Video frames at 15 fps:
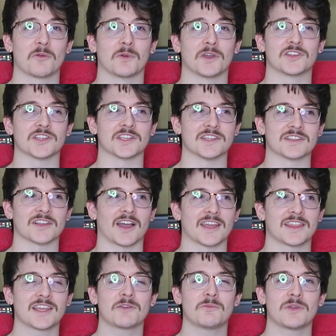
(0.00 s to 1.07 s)
which is,
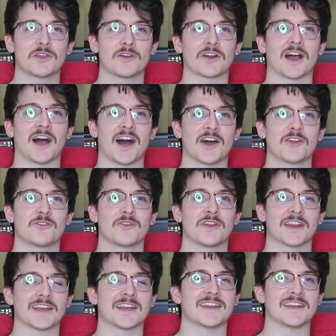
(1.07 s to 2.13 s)
I think we got
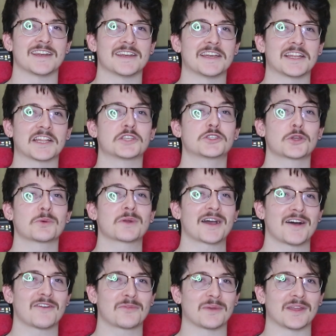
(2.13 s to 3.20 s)
100 in nearly
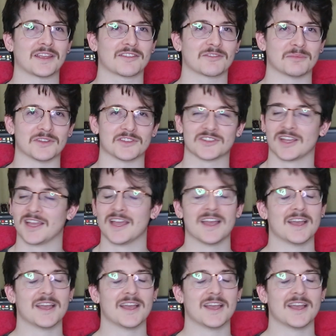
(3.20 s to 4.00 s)
2.5 weeks, which